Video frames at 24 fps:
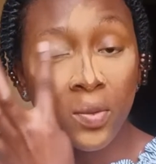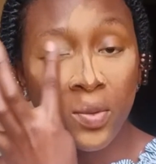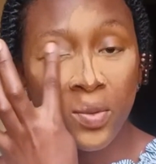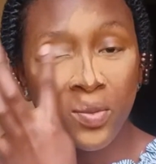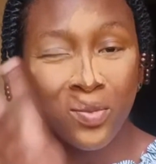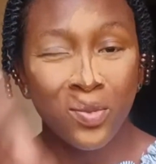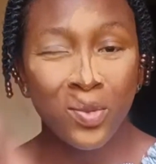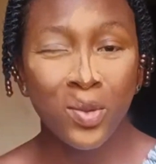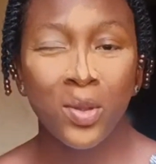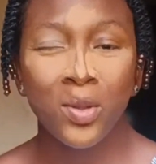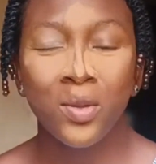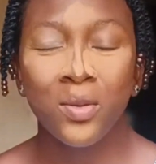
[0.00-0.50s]

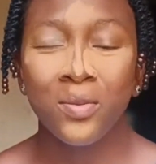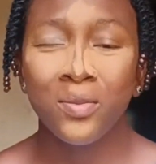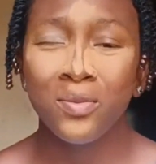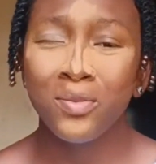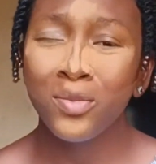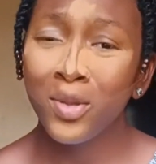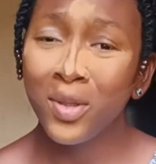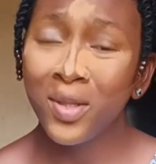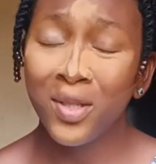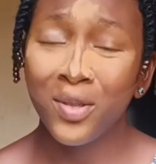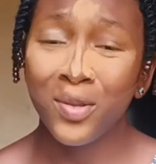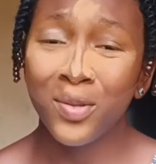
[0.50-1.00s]

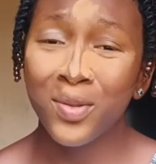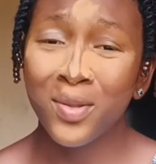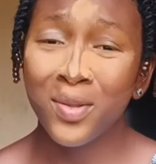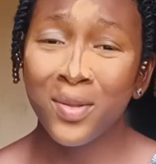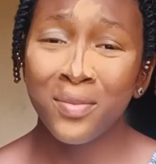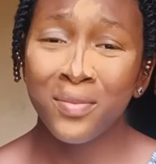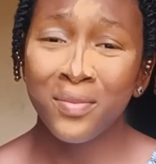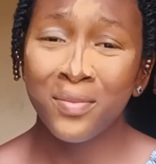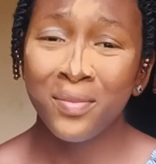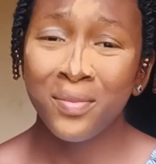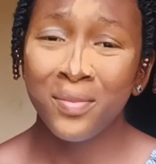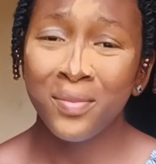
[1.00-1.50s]
What
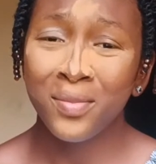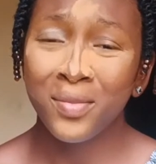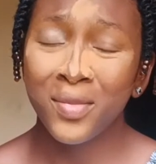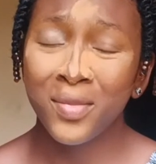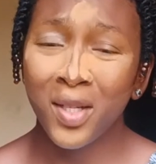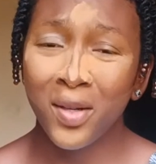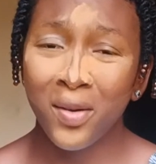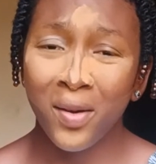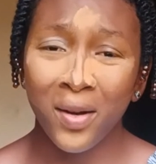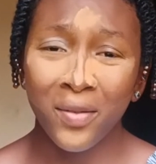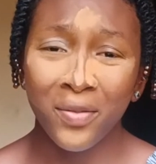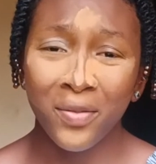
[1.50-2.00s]
else? A
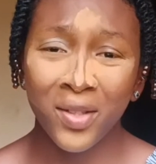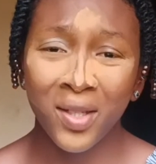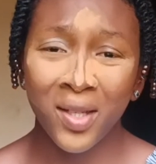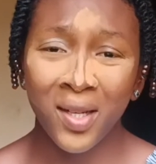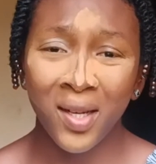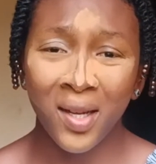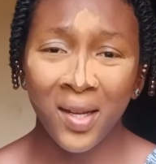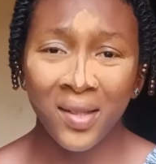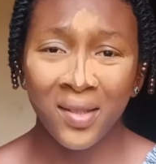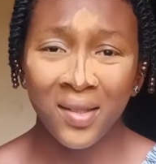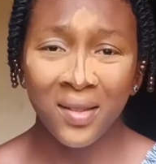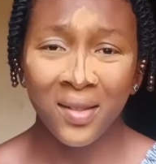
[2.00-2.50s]
graphic
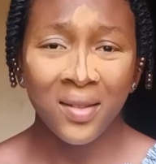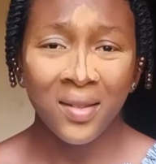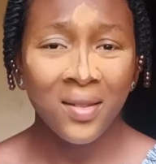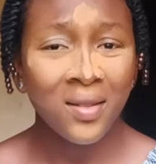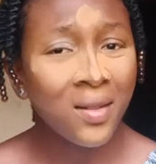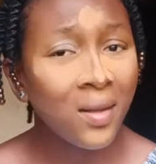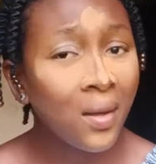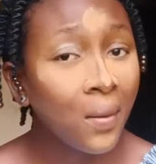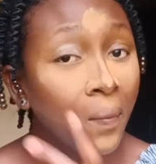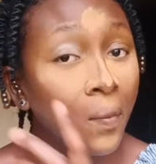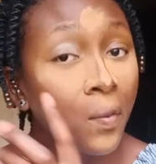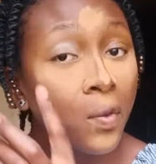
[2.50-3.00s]
liner?
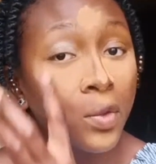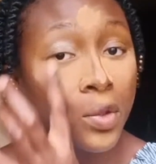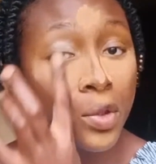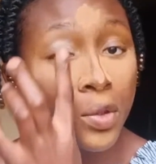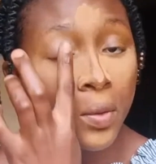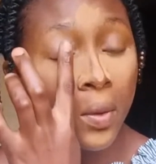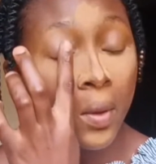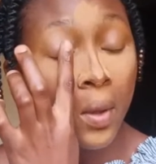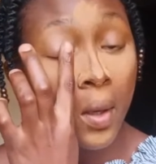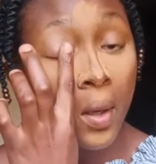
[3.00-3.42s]
I'm not sure.